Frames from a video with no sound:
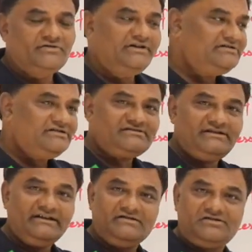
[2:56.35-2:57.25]
So it is just
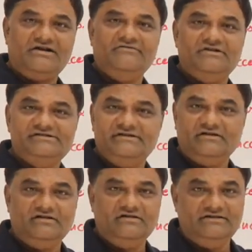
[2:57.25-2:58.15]
like
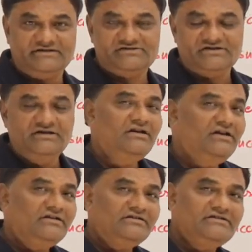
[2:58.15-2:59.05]
traversing a list.
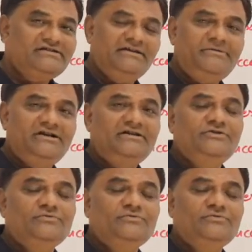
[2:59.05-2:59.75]
This can be done